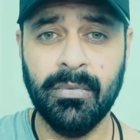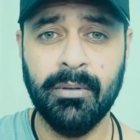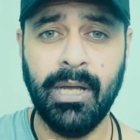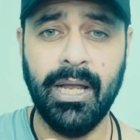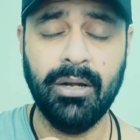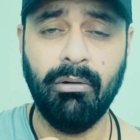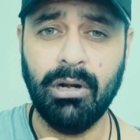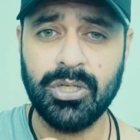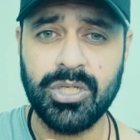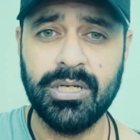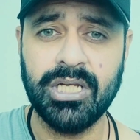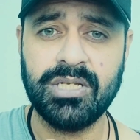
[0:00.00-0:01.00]
And
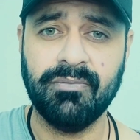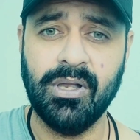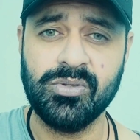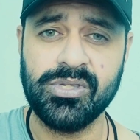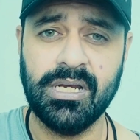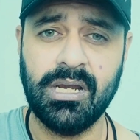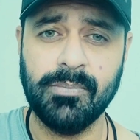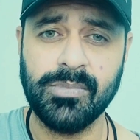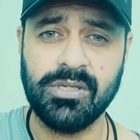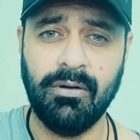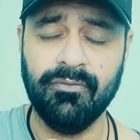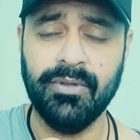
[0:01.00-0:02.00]
alternative and synonyms
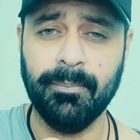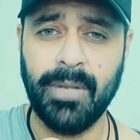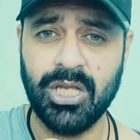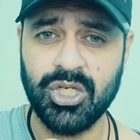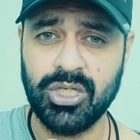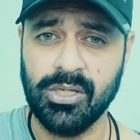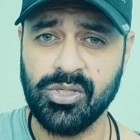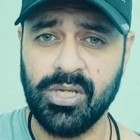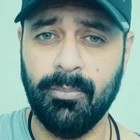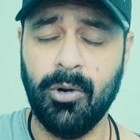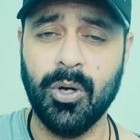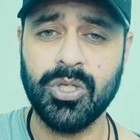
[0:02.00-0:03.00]
of the punch is
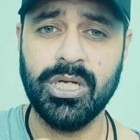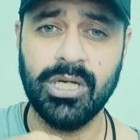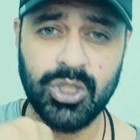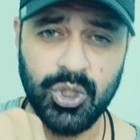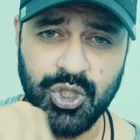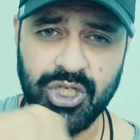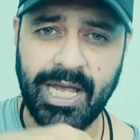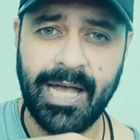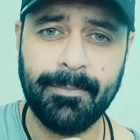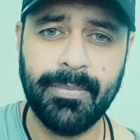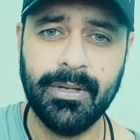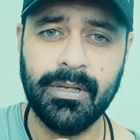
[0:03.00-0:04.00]
about to jab,
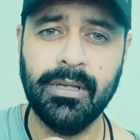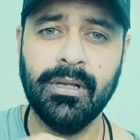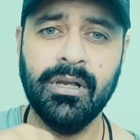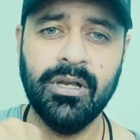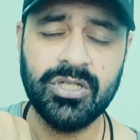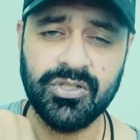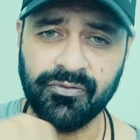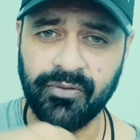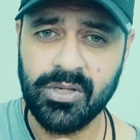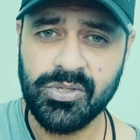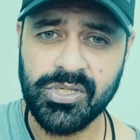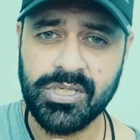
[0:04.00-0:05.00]
to
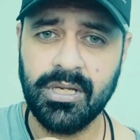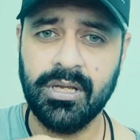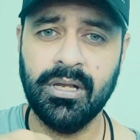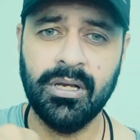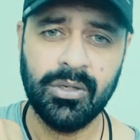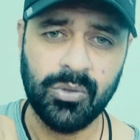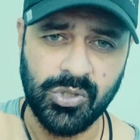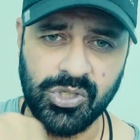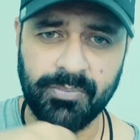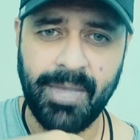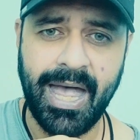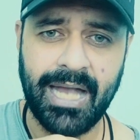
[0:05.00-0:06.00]
fist, to
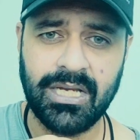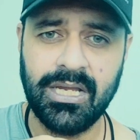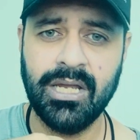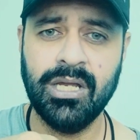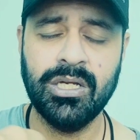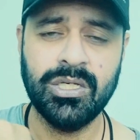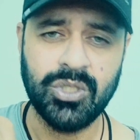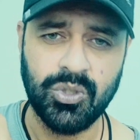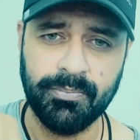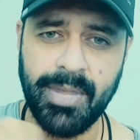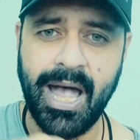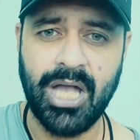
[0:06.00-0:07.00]
smack, to
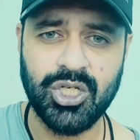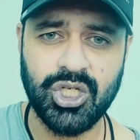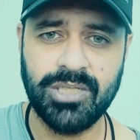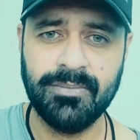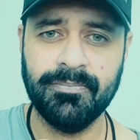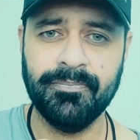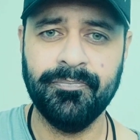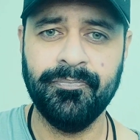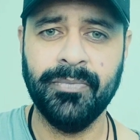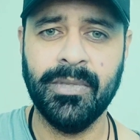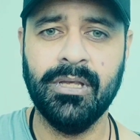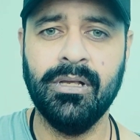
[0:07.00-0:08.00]
bash.
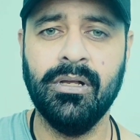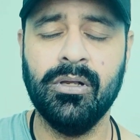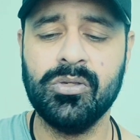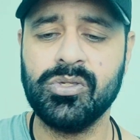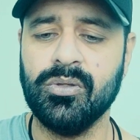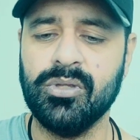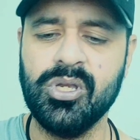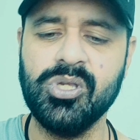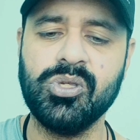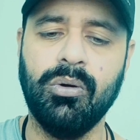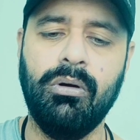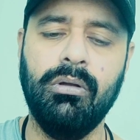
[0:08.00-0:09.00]
So
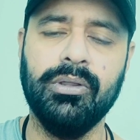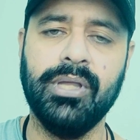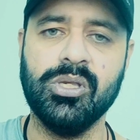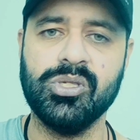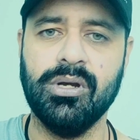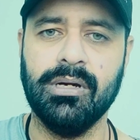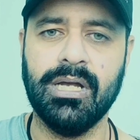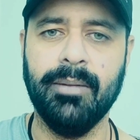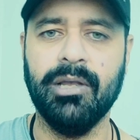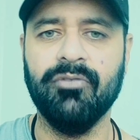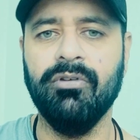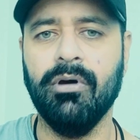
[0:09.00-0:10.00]
these all things are
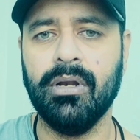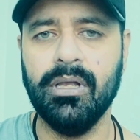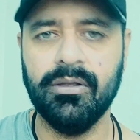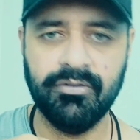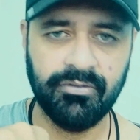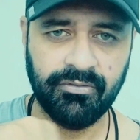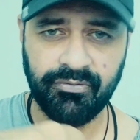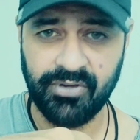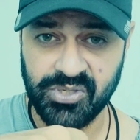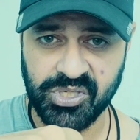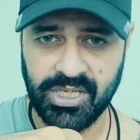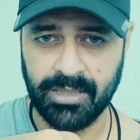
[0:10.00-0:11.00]
coming for
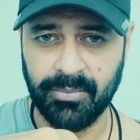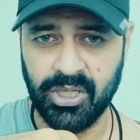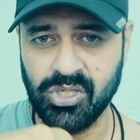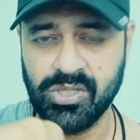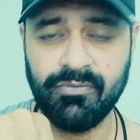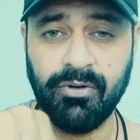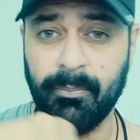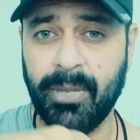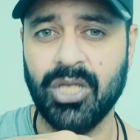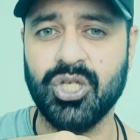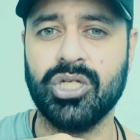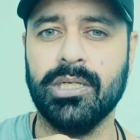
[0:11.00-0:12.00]
fisting, means for
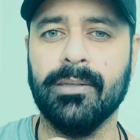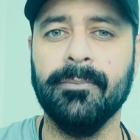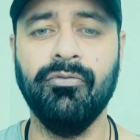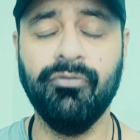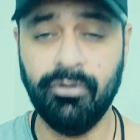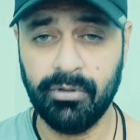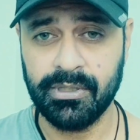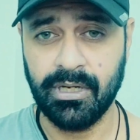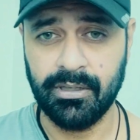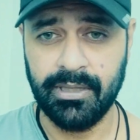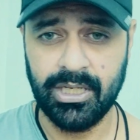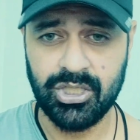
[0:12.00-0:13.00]
punching. Further,
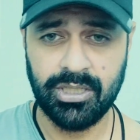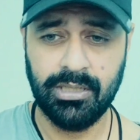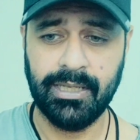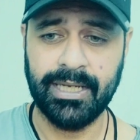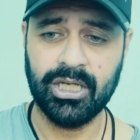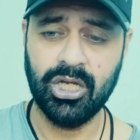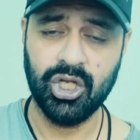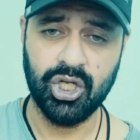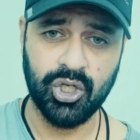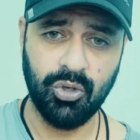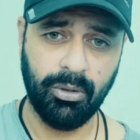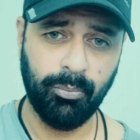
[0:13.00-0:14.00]
that like
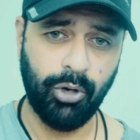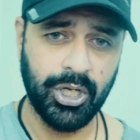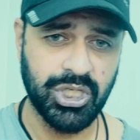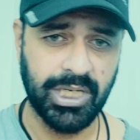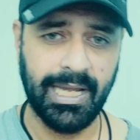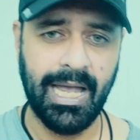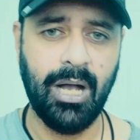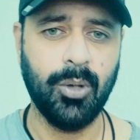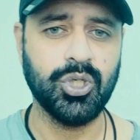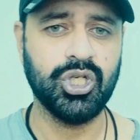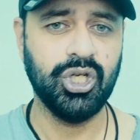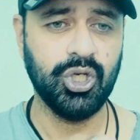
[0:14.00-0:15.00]
you're pointing
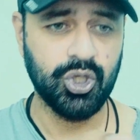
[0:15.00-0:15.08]
out.